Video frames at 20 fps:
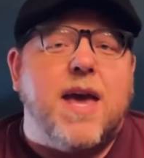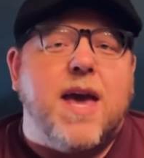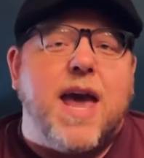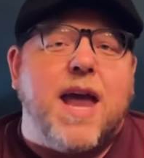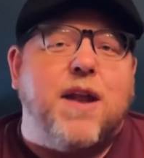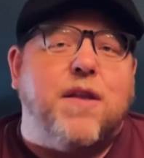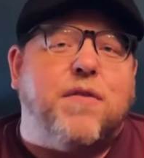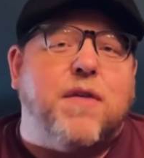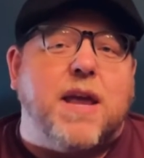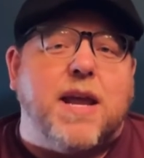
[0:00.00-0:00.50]

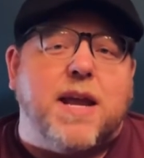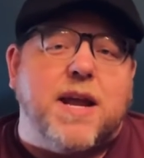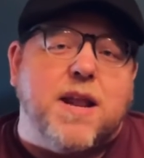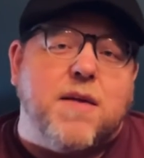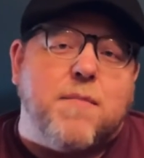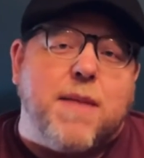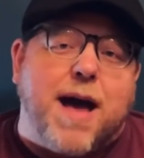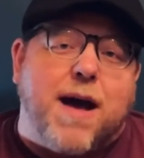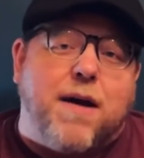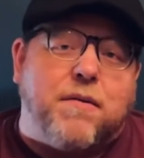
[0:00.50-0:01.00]
And thinking
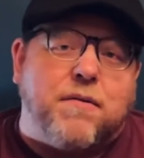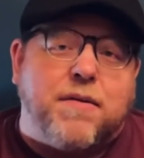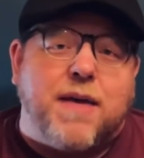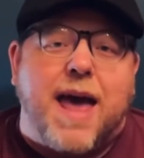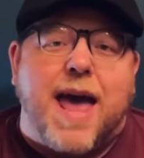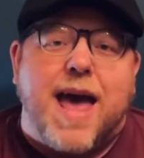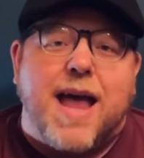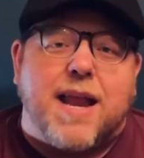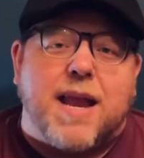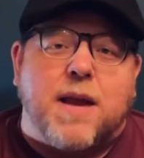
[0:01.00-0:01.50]
about
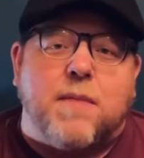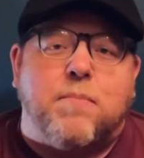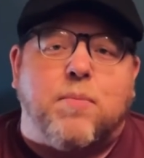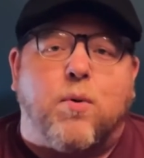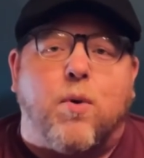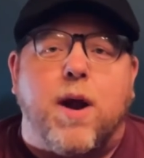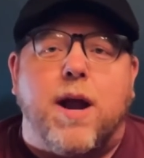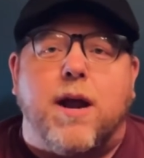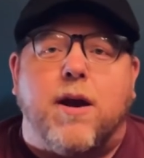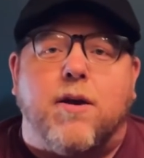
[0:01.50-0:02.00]
that and
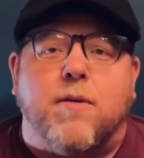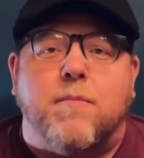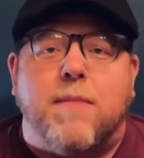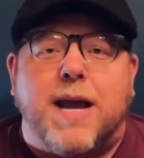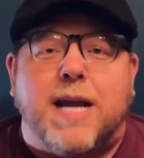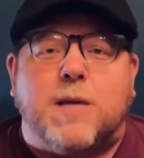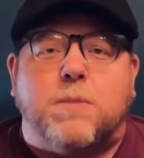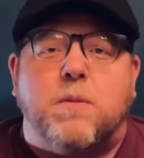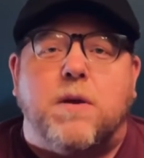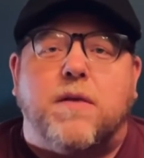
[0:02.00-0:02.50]
prayer
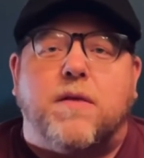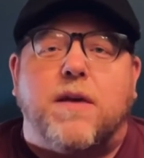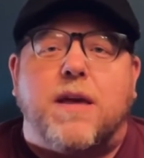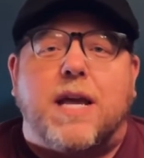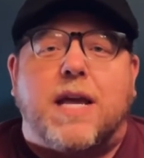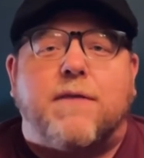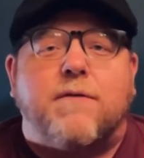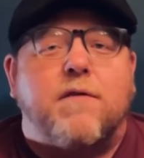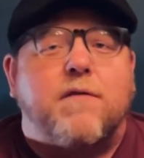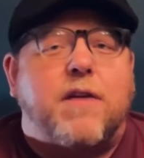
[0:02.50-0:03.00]
makes me
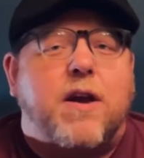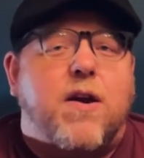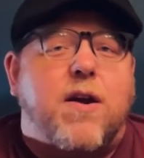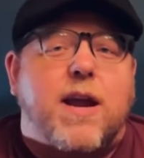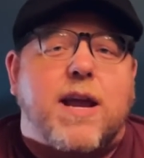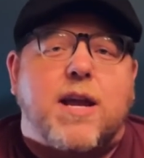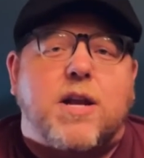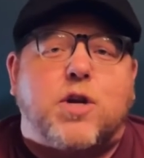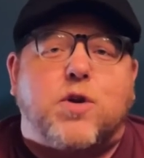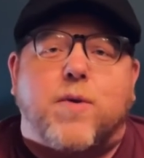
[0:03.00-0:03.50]
think of a
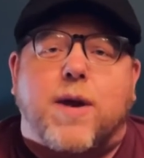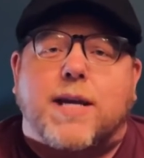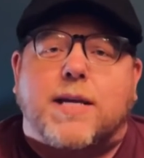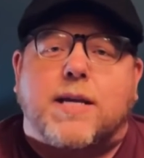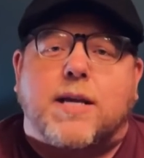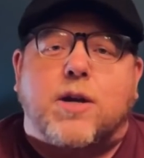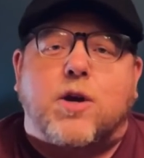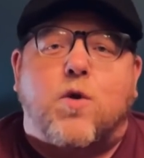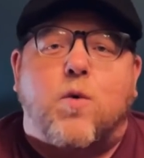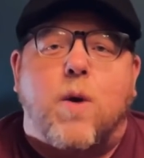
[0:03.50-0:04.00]
very
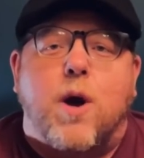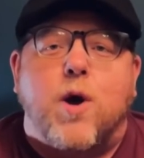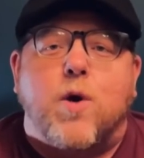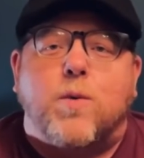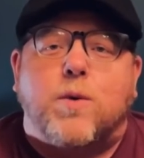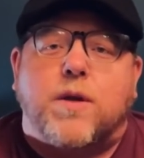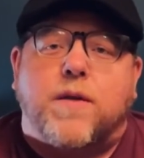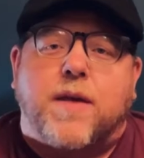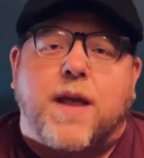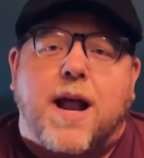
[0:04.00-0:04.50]
interesting
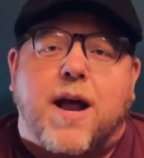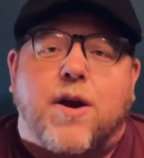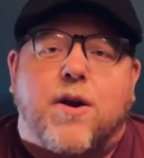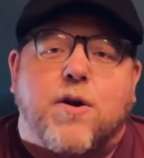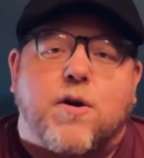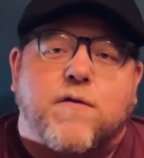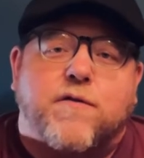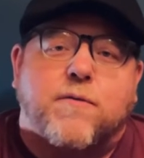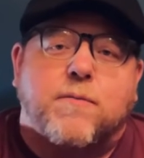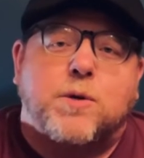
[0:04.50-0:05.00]
quote that I
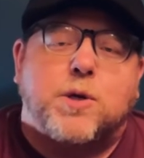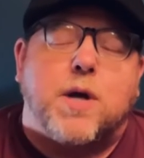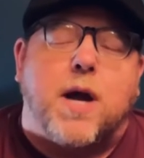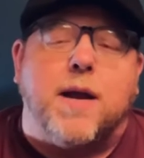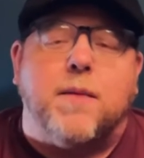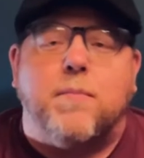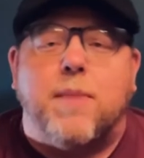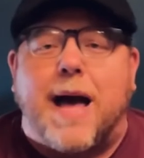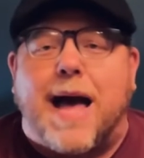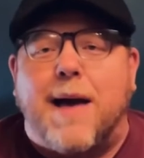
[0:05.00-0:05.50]
heard from
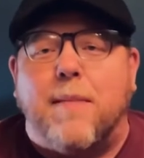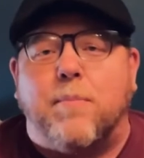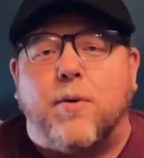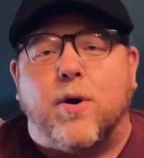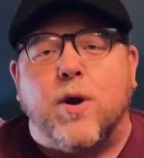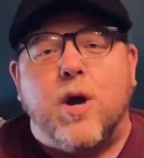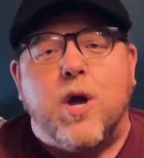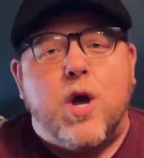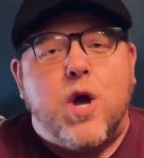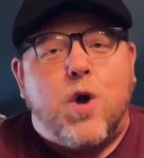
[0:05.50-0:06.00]
John
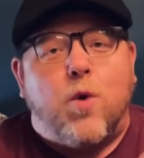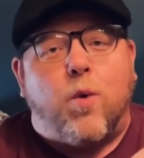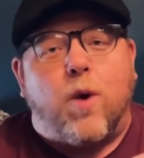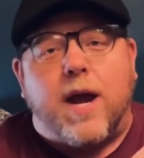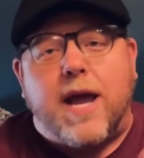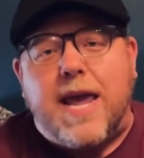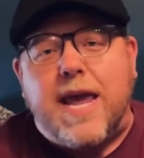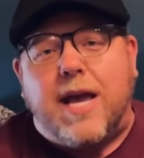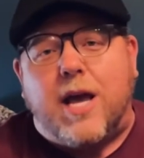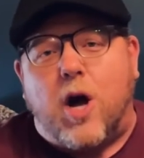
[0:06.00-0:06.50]
Piper, where
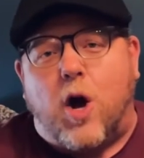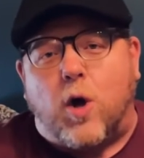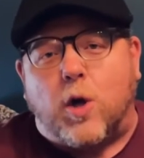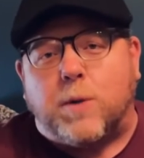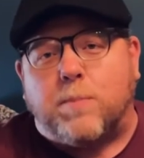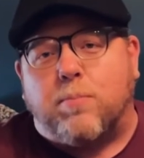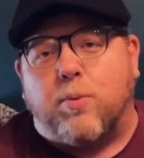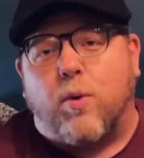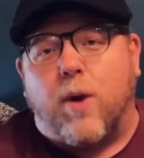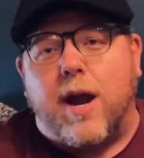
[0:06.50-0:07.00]
he calls
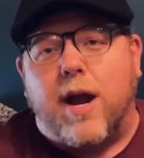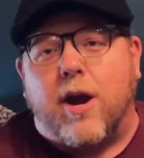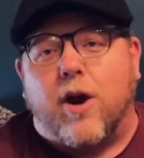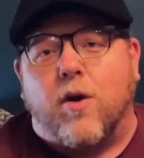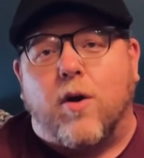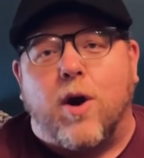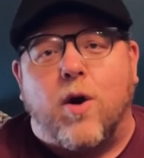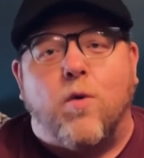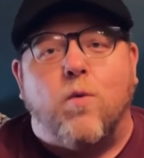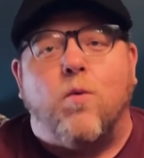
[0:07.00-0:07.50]

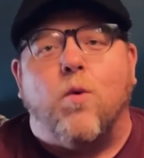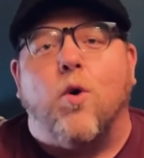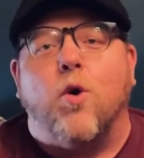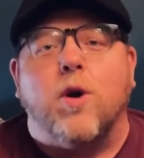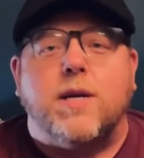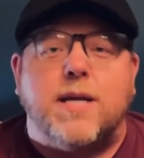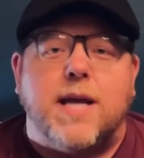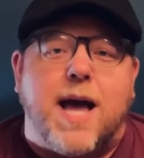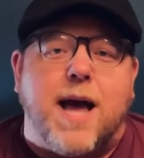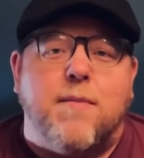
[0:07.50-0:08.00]
prayer a
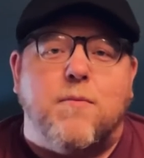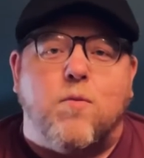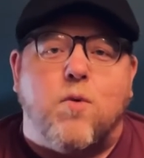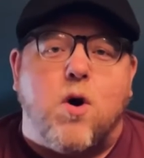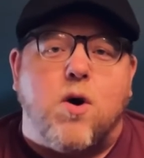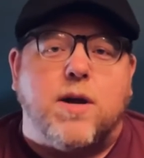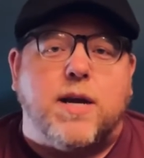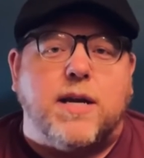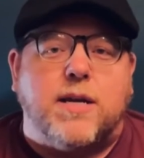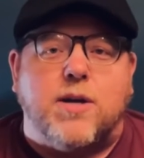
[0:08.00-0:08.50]
wartime
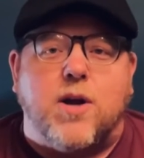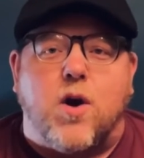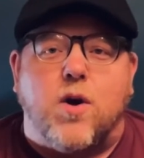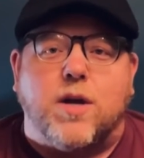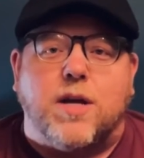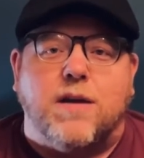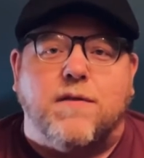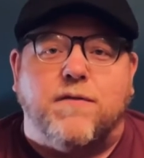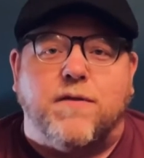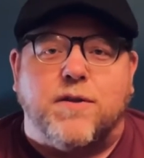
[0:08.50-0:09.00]

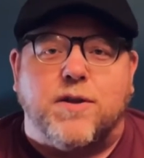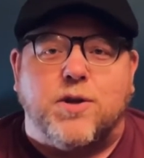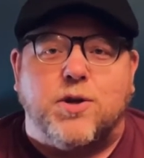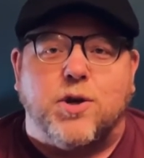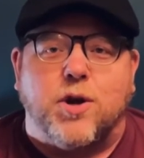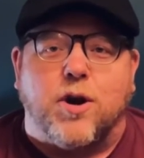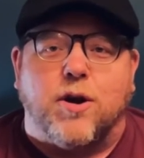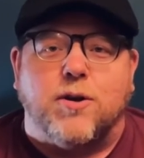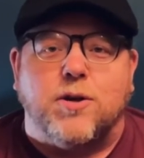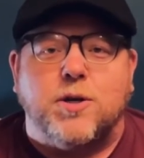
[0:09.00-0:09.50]
walkie-talkie for the
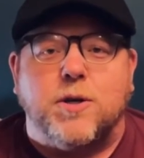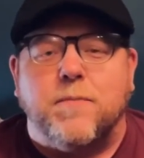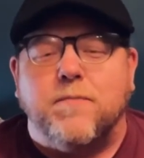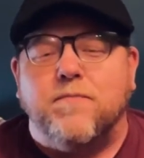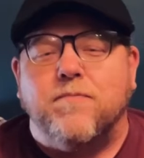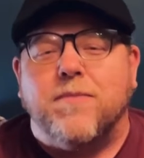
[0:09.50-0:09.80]
church.